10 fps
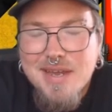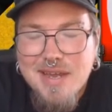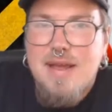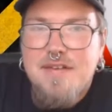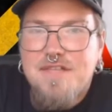
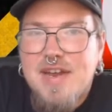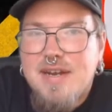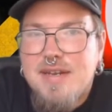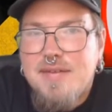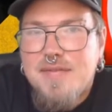And
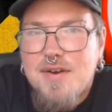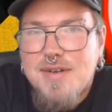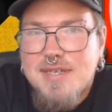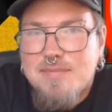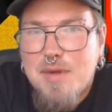finally, there
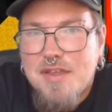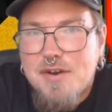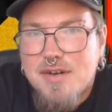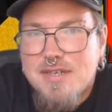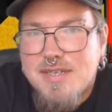is Mother
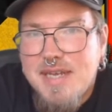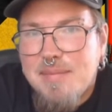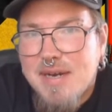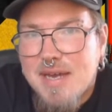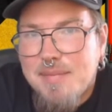Nurgle's
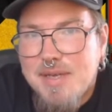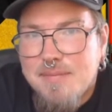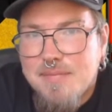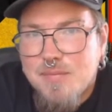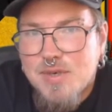Demon Army,
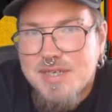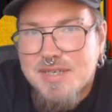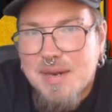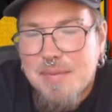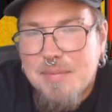
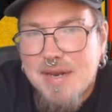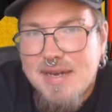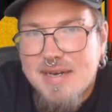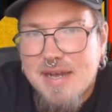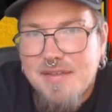which can be
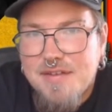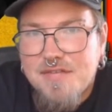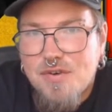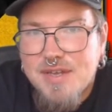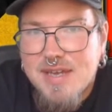played in either
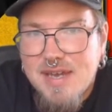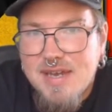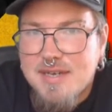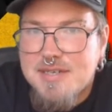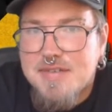40k
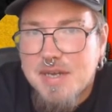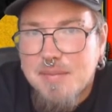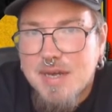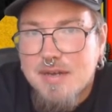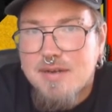Age of
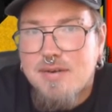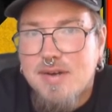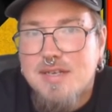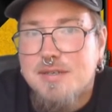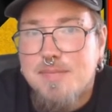Sigmar
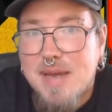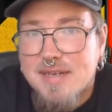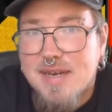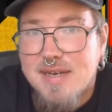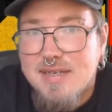or as
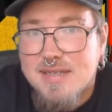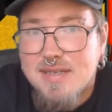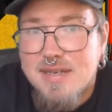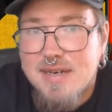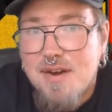bad guys
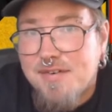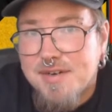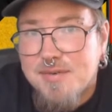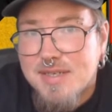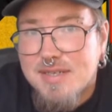in
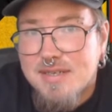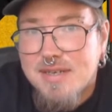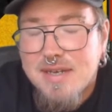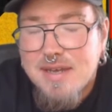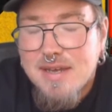Errant Quest.
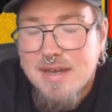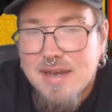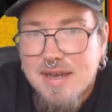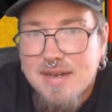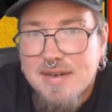
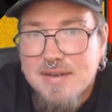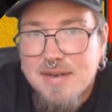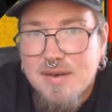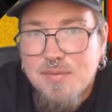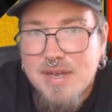
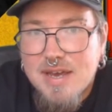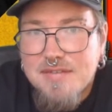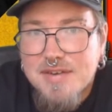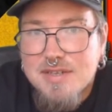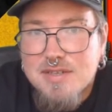And we
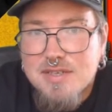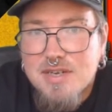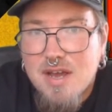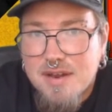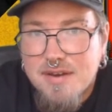have a
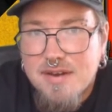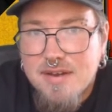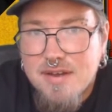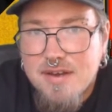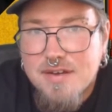ton
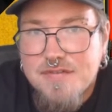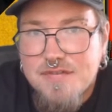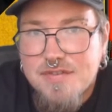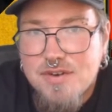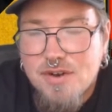
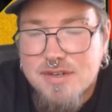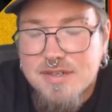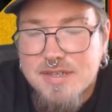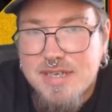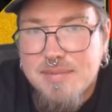of
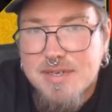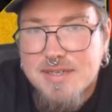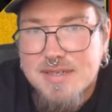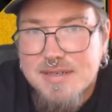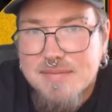Nurgle
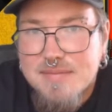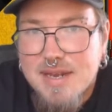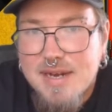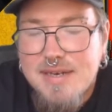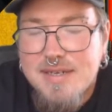demons
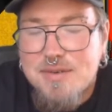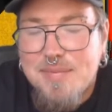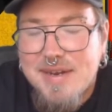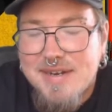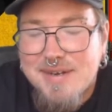that I need to
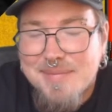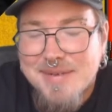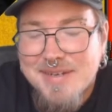paint up.